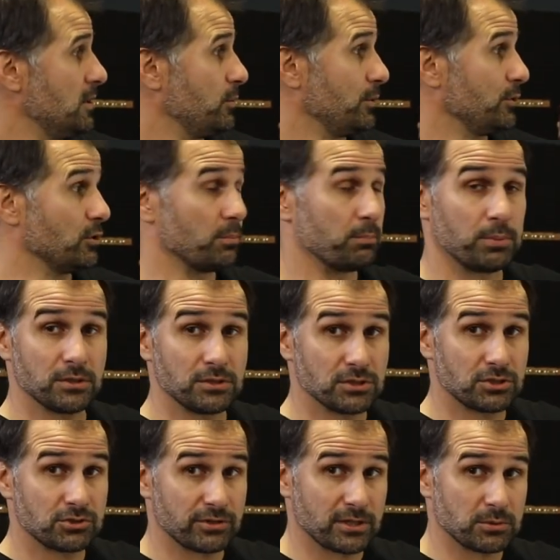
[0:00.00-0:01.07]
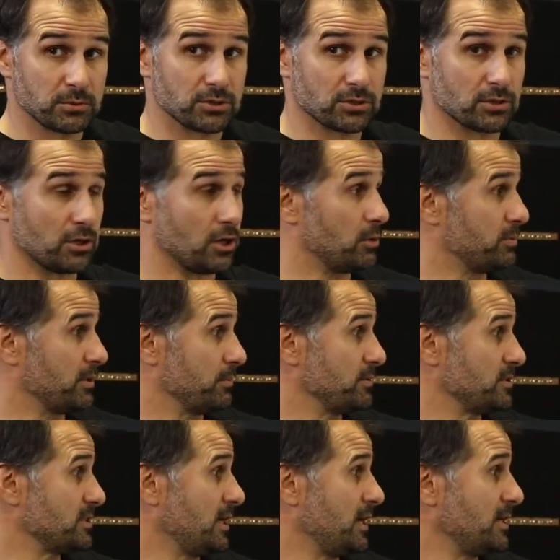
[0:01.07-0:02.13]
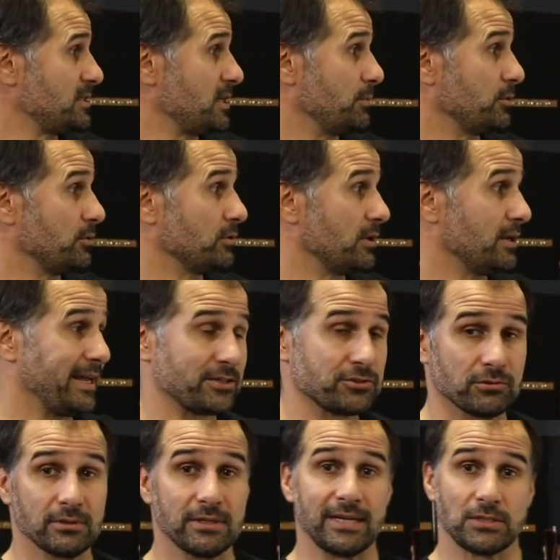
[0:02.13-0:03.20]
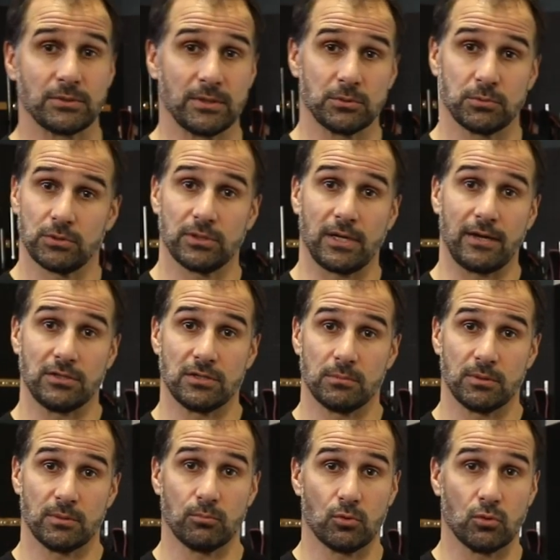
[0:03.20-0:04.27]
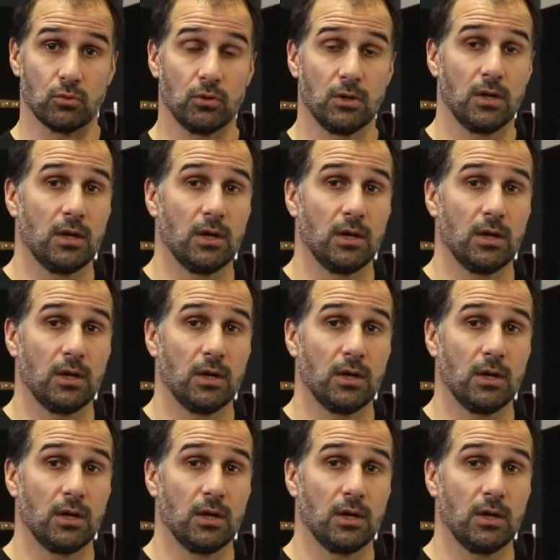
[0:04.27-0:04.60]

We do a pigeon stretch, which is going to open up the sides, and we do a lateral leg swings, which will add a little bit more